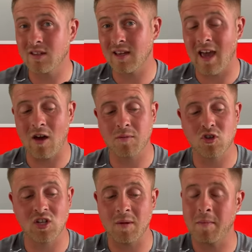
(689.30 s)
to get them
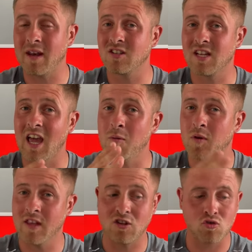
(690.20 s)
because you didn't manage to get them
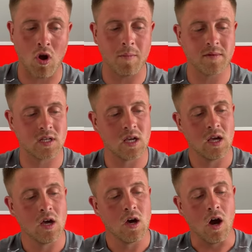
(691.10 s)
when they dropped.
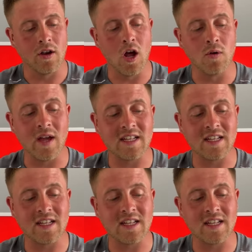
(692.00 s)
I know they